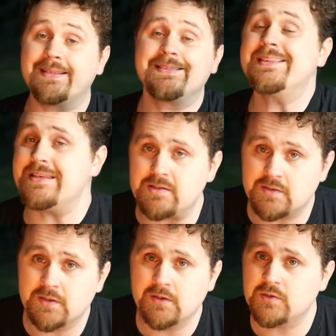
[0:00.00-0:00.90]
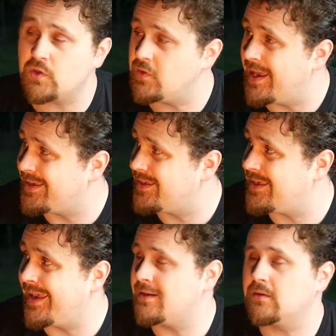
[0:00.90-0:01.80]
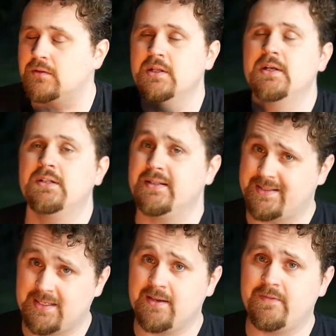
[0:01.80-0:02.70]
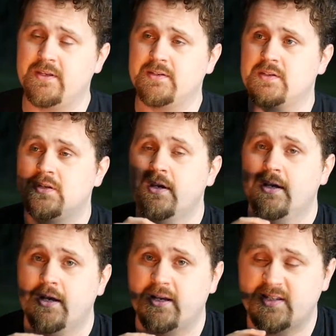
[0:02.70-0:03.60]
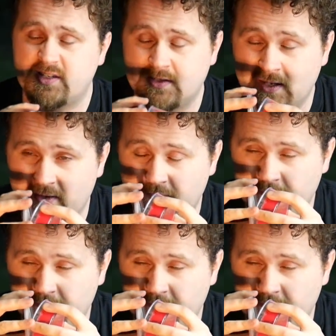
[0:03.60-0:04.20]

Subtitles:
at least to Yankee Candle? Let's give this a sniff.